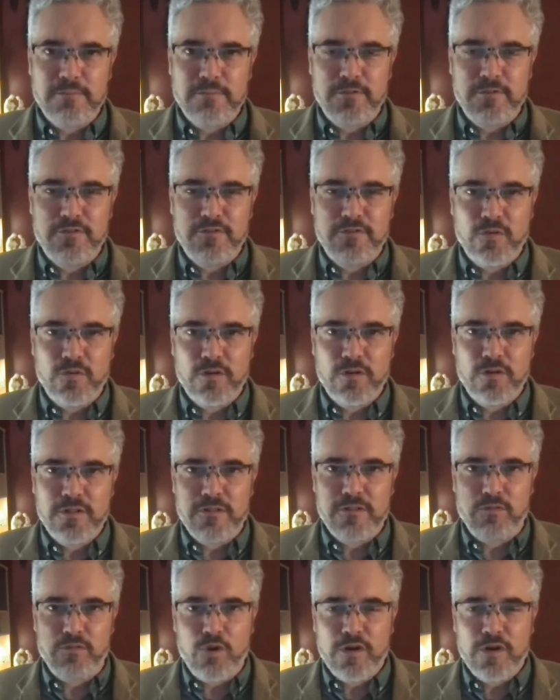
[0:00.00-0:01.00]
before the
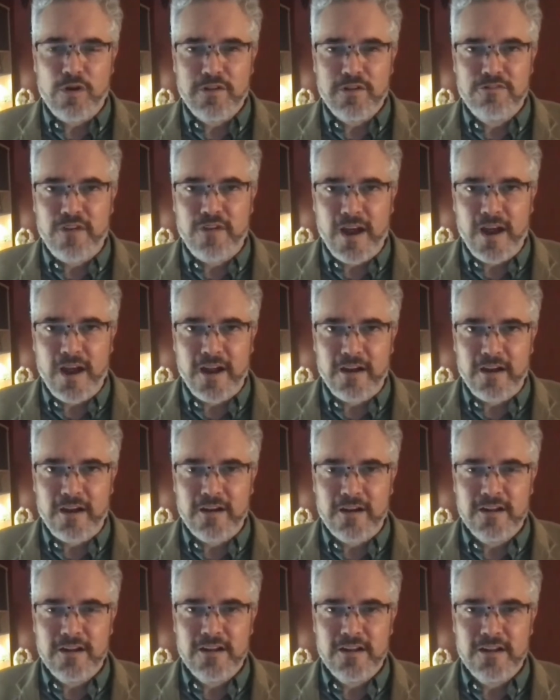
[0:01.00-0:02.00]
roaring fire,
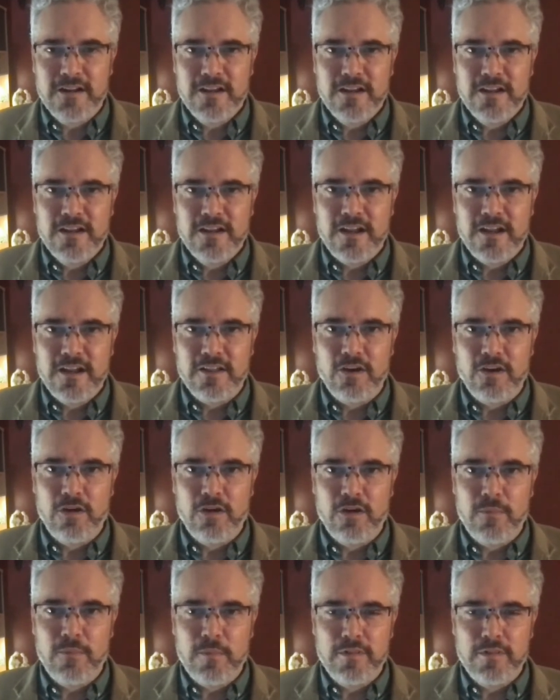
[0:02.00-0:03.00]
and you all
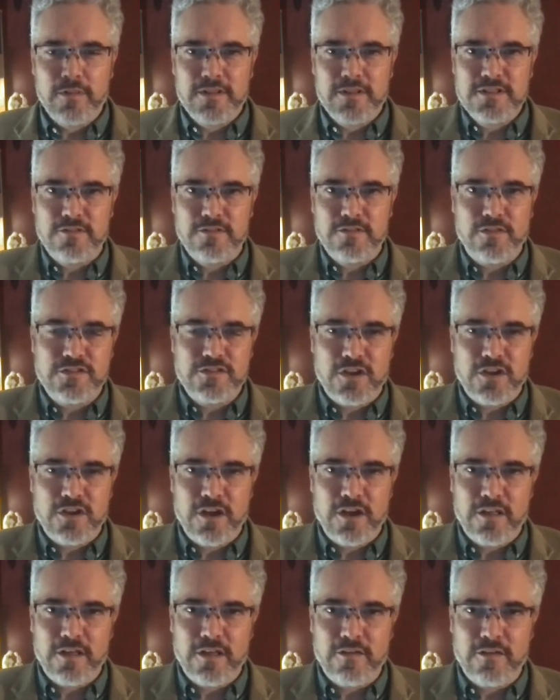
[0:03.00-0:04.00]
remember this if you
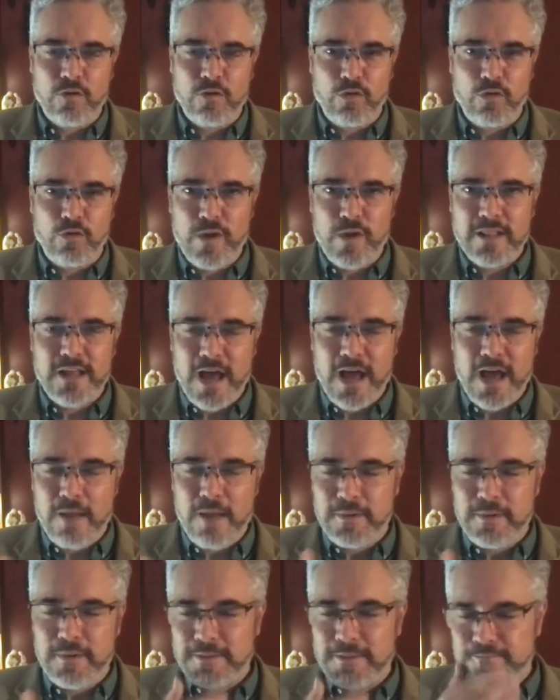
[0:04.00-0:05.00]
saw uh, or read The
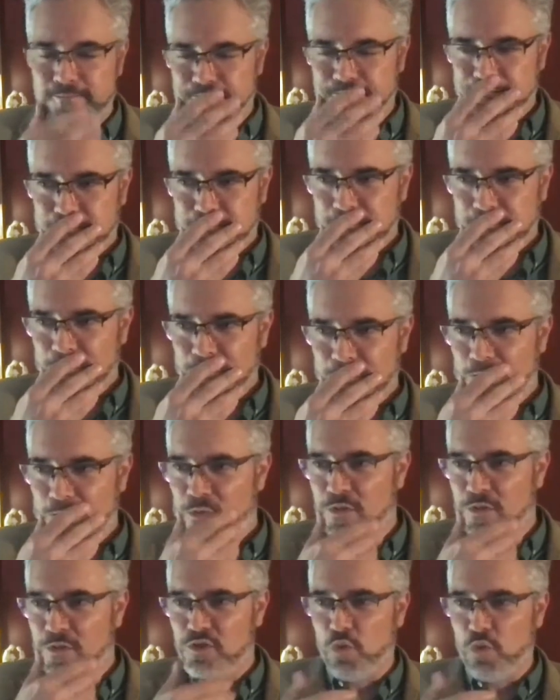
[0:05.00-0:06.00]
Hobbit,
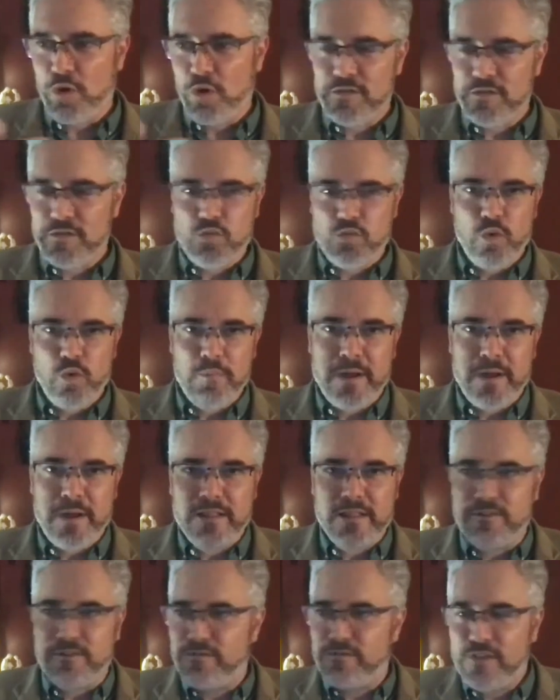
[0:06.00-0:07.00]
when the dwarves whip out
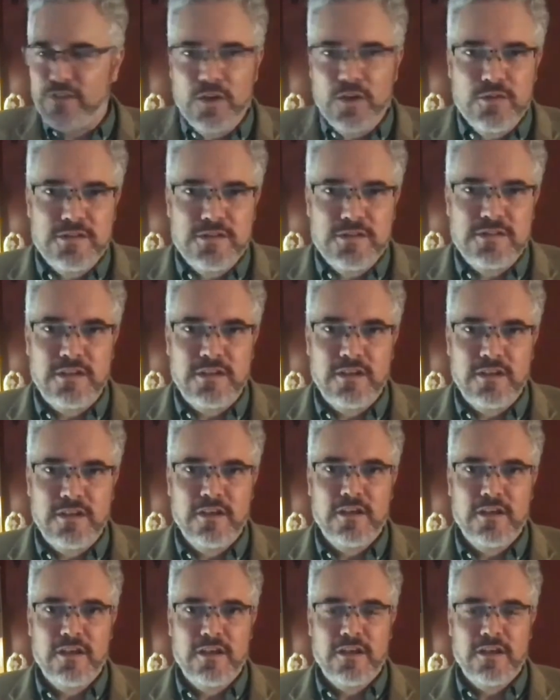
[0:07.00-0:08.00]
the flutes,
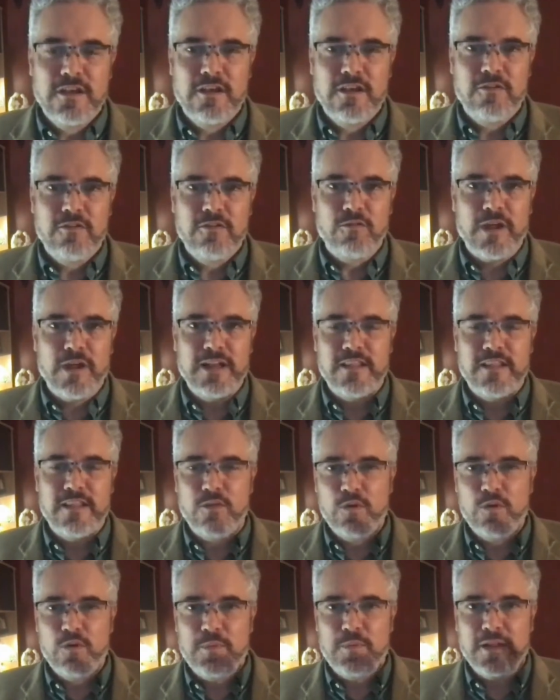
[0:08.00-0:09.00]
right, and they
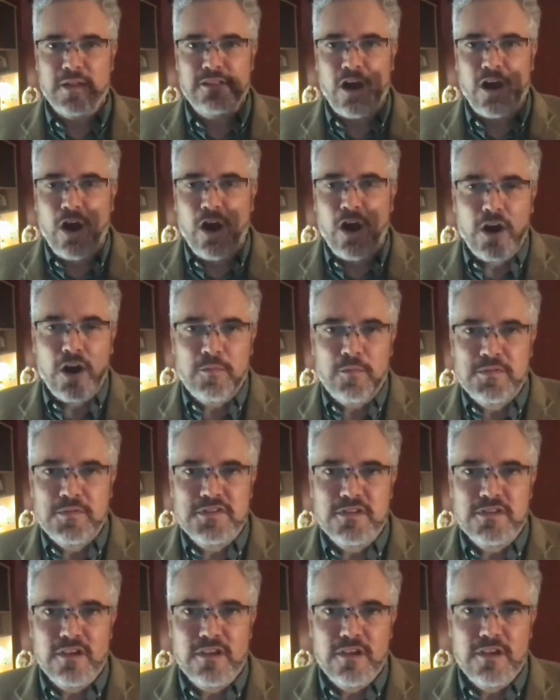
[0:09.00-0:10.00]
whip out the
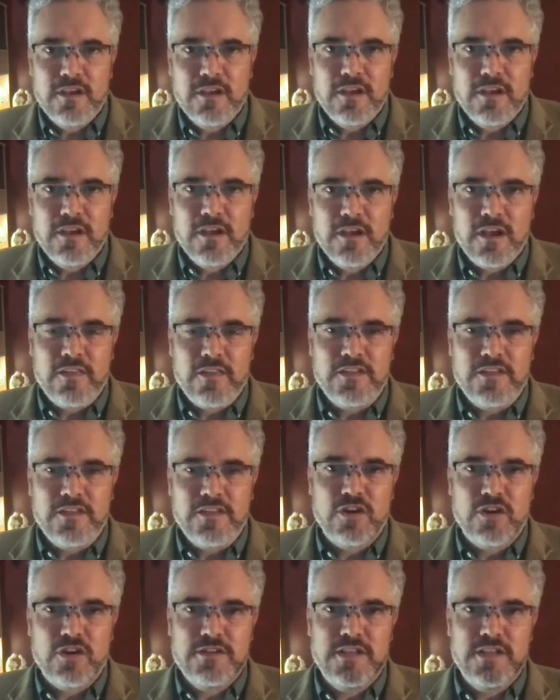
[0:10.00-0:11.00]
harps, and they
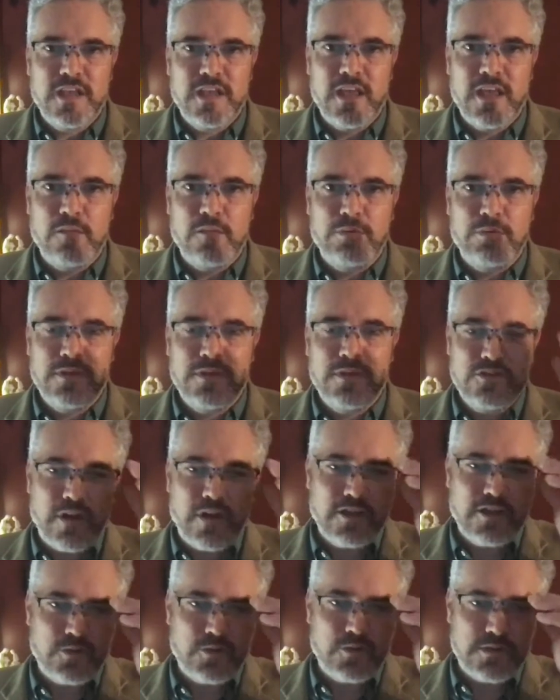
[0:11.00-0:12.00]
start singing. And please,
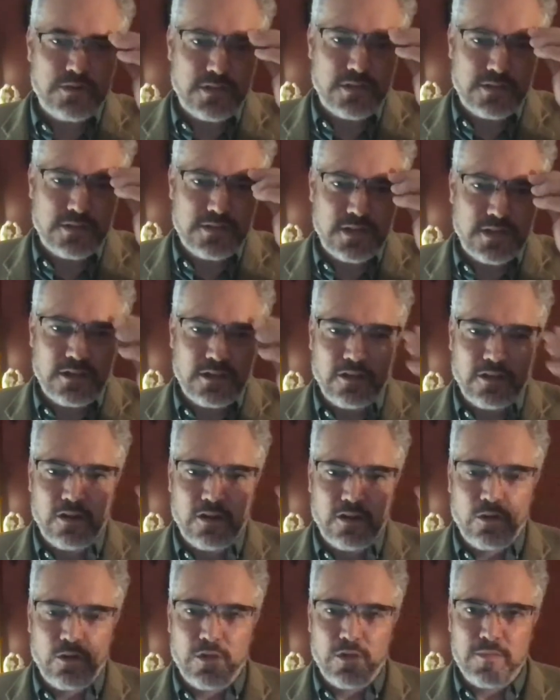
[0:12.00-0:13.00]
graduates, sing
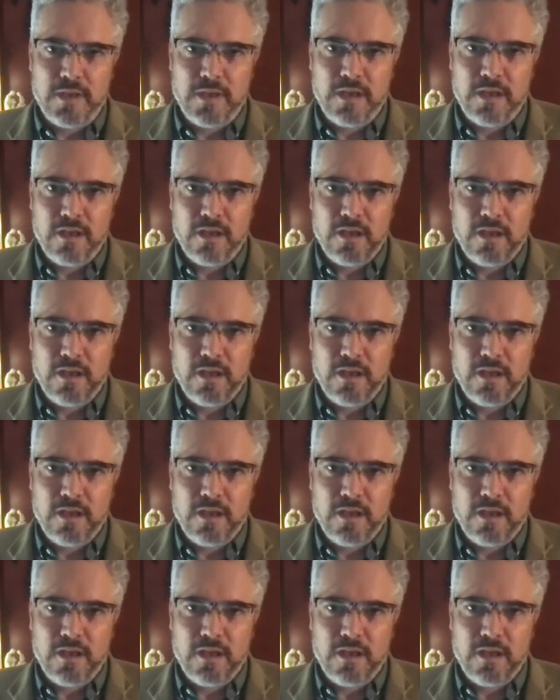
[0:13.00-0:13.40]
along with me.